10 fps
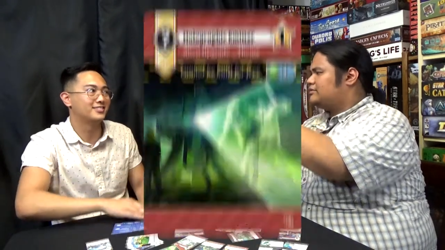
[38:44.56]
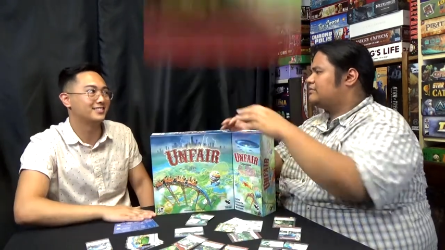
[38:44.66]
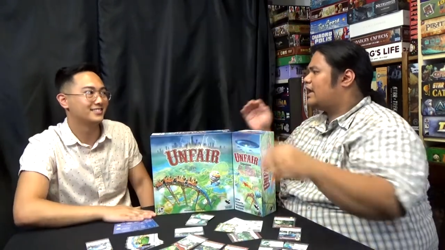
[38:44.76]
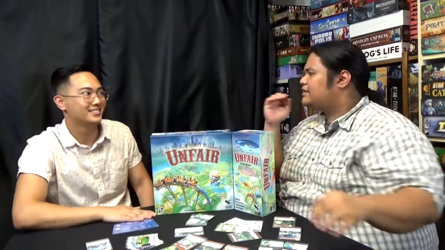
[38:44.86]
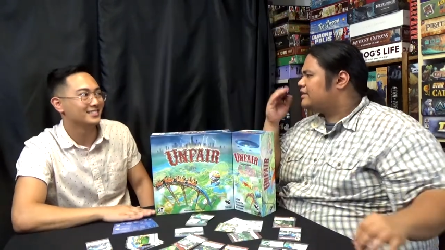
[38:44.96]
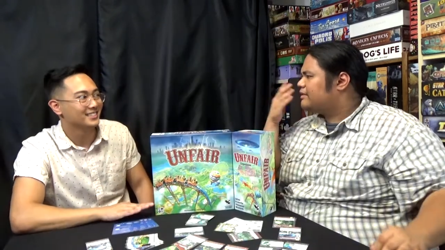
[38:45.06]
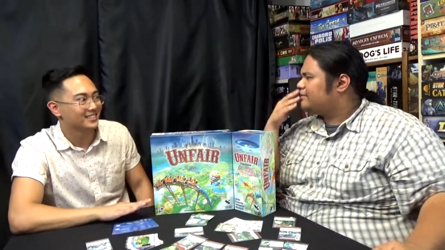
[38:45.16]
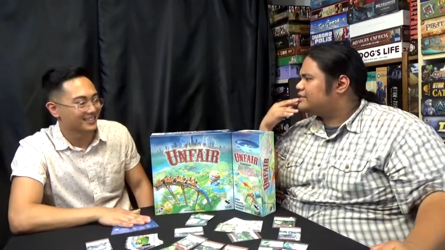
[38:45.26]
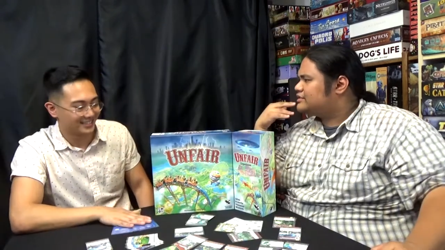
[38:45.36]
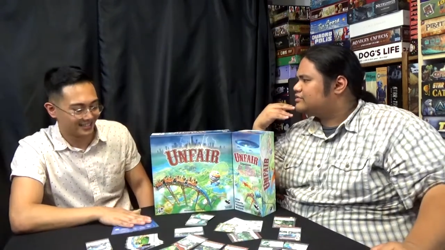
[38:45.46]
Speaker 1: I think
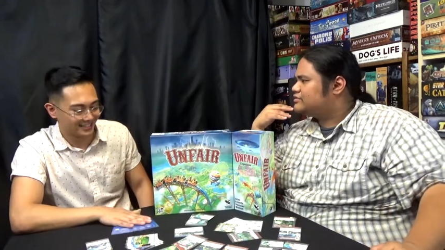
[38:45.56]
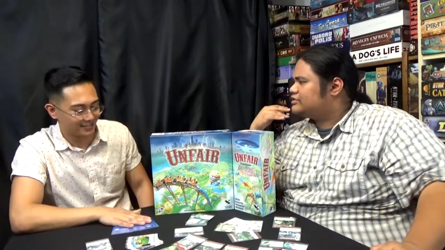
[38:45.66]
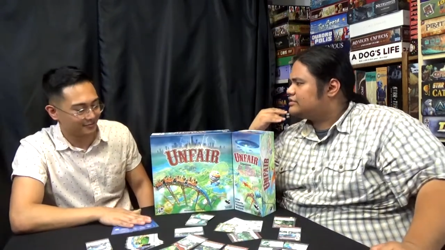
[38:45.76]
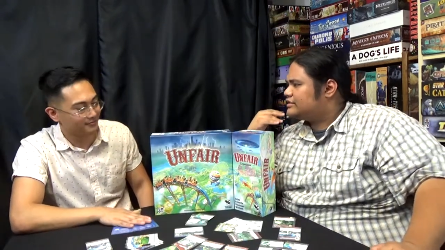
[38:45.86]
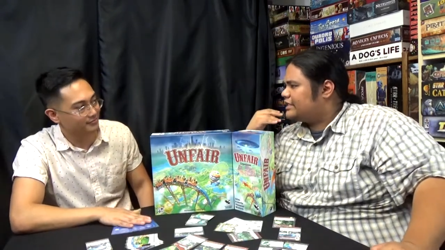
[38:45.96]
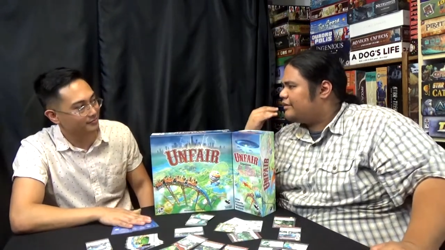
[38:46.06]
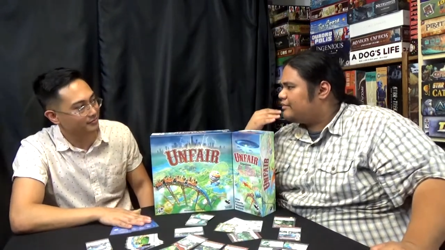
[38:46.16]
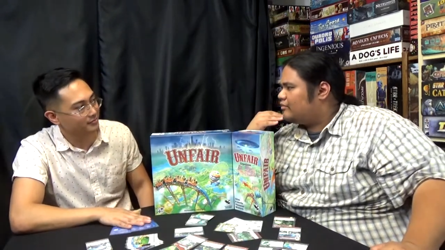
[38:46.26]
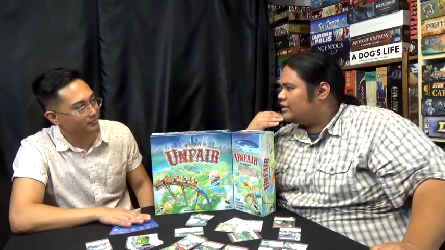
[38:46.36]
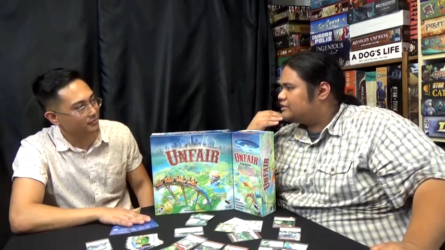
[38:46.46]
maybe just you just name
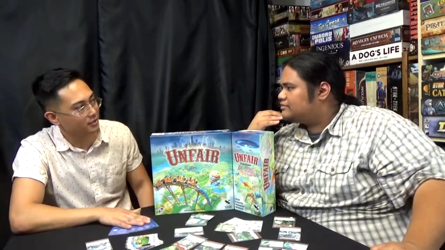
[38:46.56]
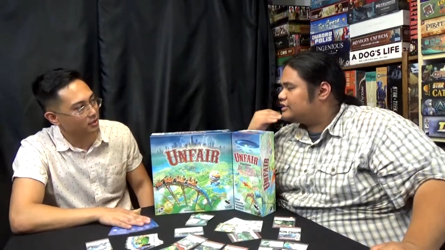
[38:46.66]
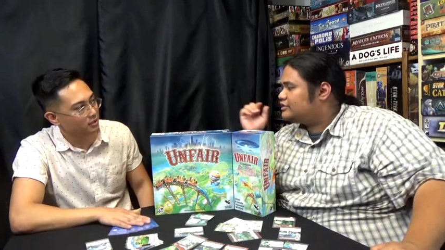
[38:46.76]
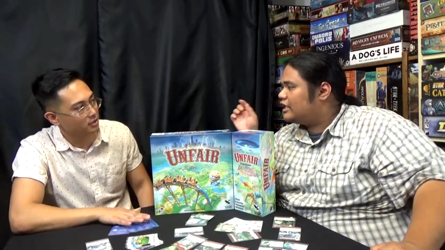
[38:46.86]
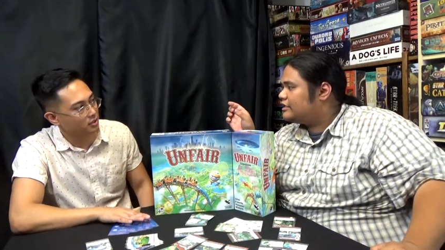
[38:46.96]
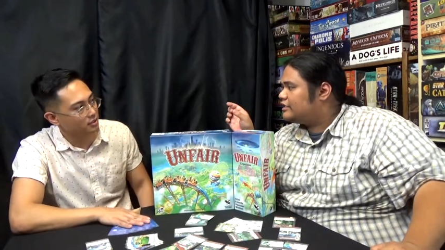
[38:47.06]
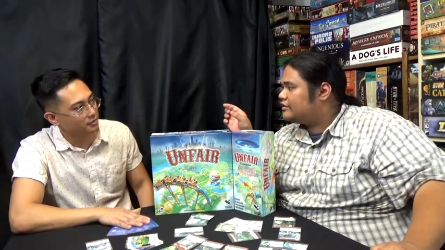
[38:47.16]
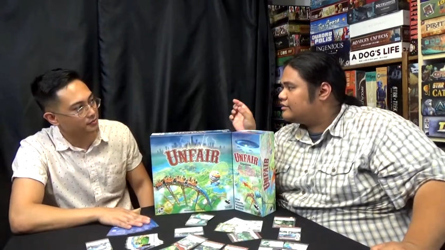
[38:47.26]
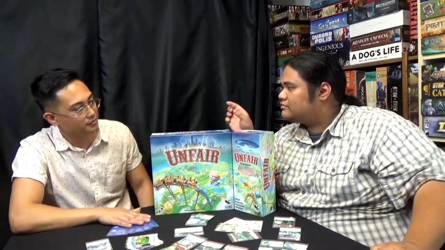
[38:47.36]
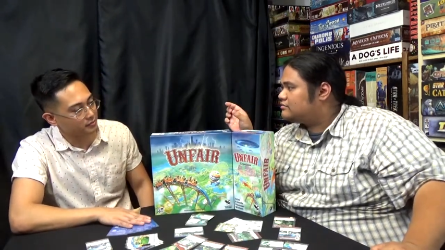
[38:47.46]
it
Speaker 2: once
Speaker 1: because you got the
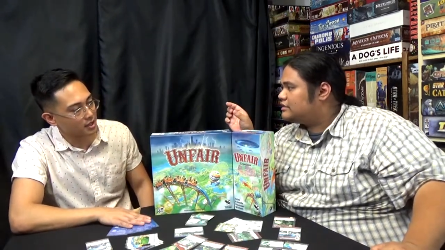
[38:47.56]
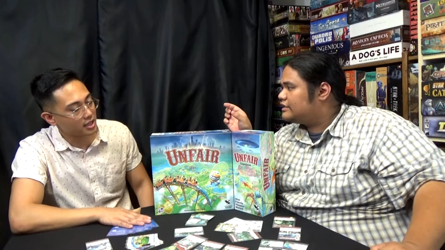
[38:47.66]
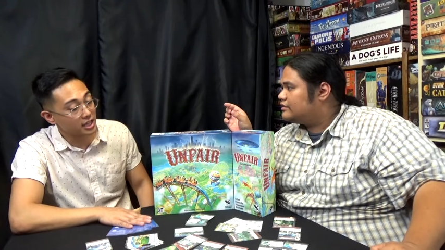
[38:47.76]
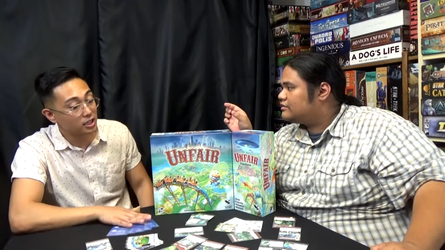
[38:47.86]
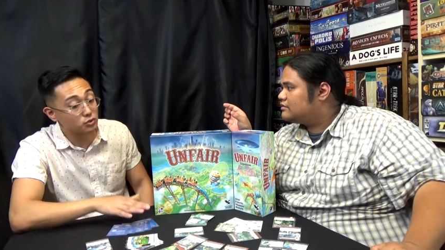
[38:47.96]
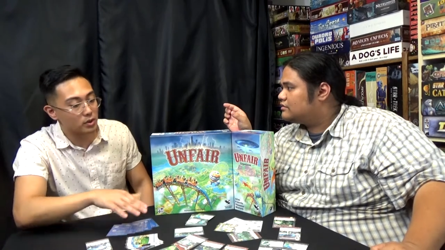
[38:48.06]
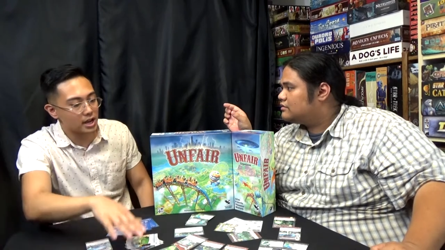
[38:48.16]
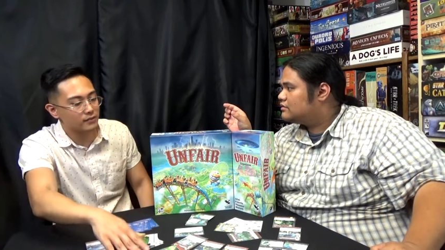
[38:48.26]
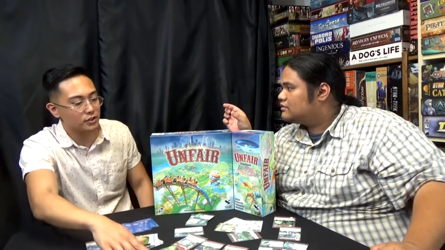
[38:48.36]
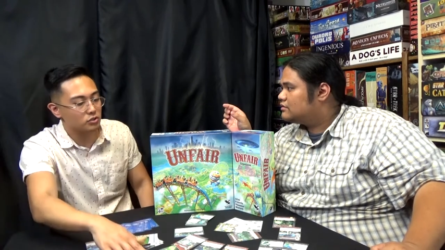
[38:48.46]
little...
Speaker 2: The I little... think it's
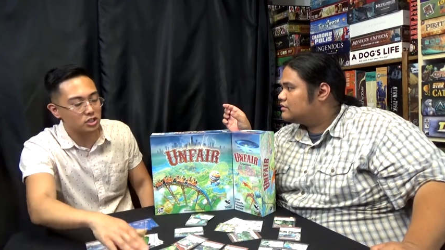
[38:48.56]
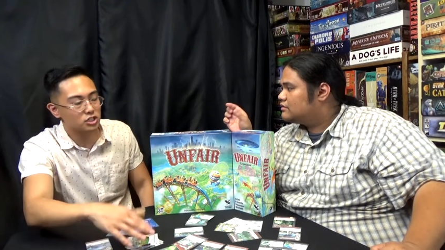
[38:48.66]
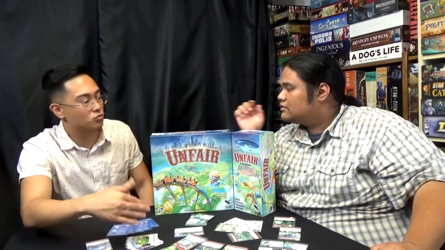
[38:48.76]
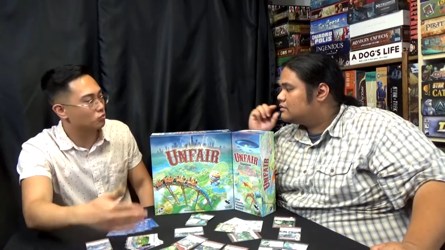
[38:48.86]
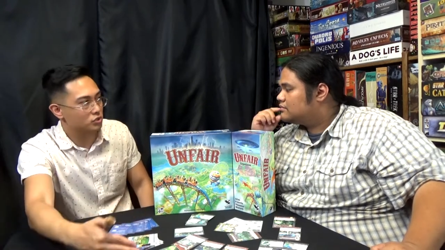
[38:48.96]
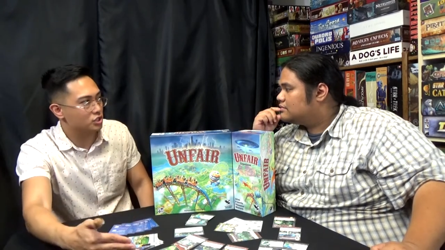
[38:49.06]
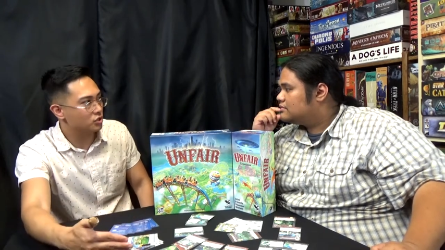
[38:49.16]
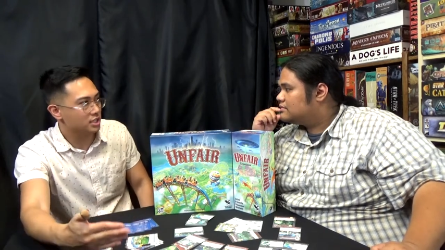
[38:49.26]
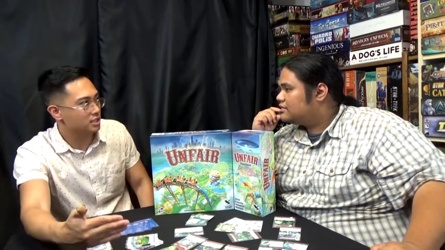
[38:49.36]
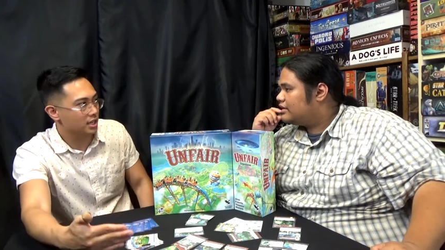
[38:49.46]
whenever. You could just... you
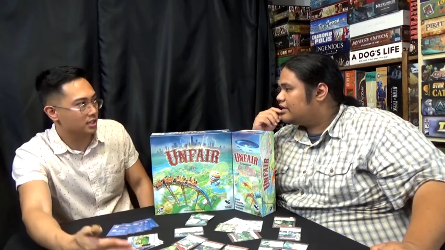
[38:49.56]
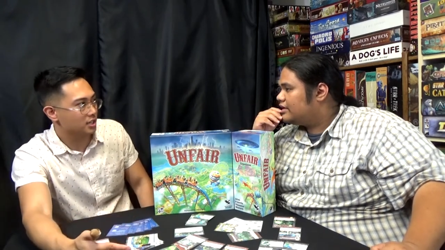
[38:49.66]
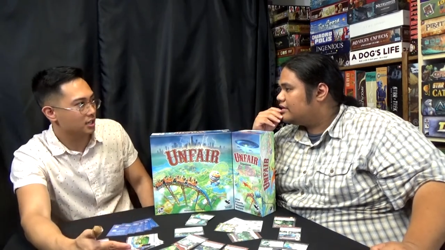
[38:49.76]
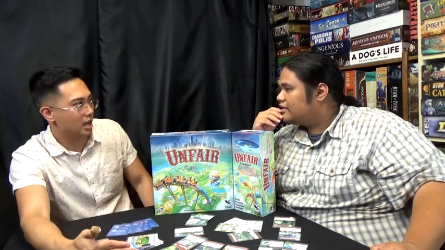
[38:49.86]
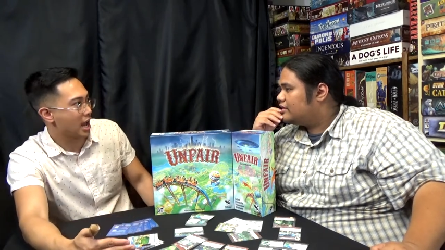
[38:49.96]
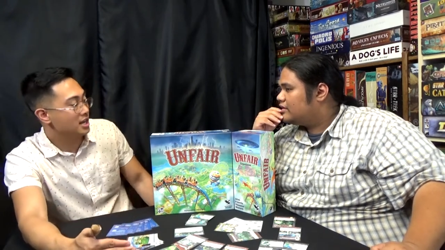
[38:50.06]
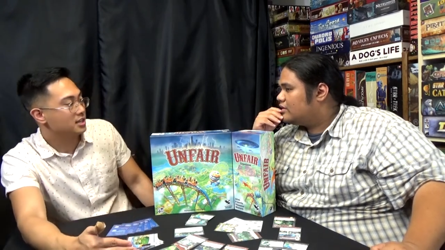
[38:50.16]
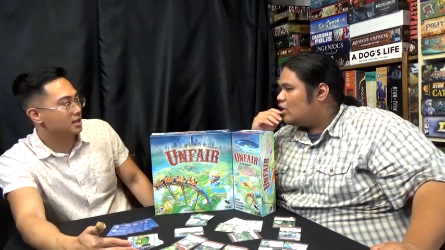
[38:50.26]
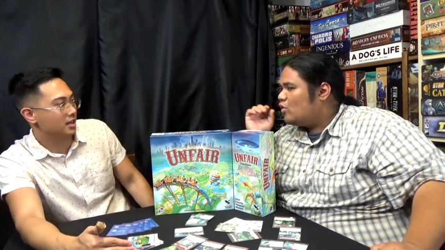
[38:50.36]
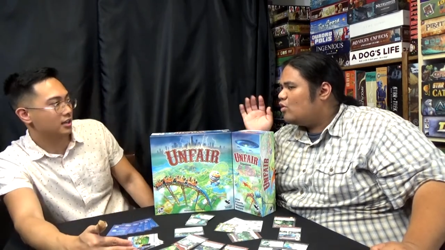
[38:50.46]
could okay. it,
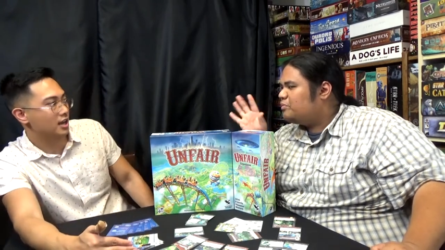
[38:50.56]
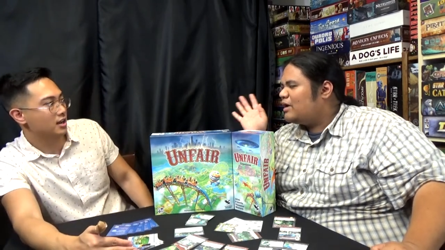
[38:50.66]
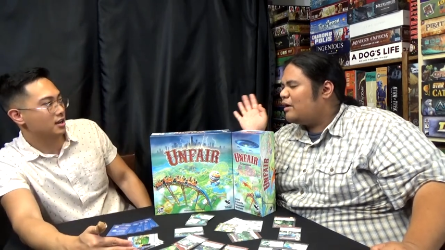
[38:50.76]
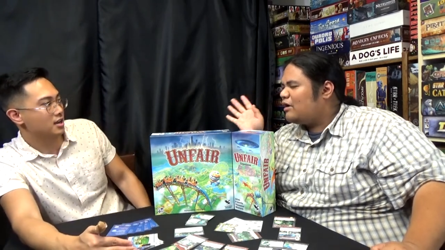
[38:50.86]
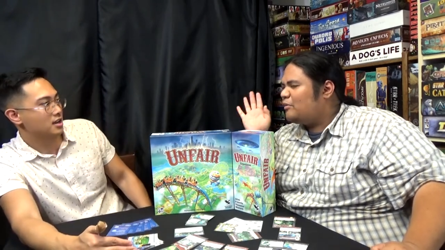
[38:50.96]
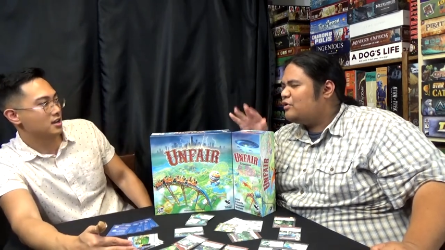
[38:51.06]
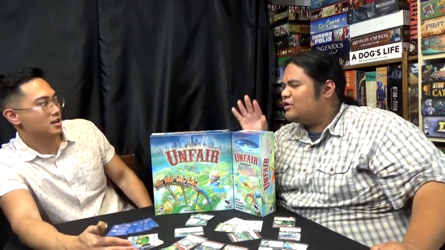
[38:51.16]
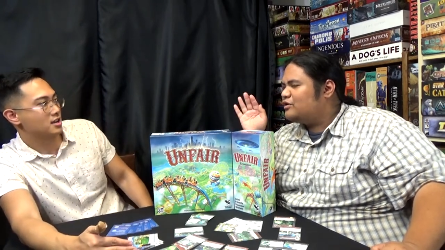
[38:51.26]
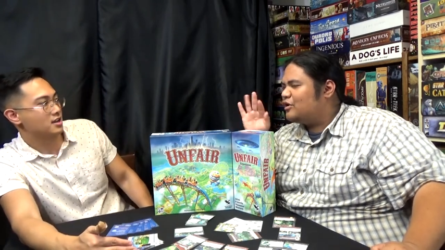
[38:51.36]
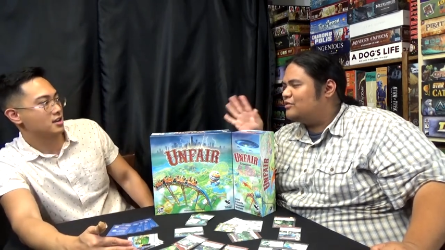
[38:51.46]
anything. Well, I'll, I'll put a note.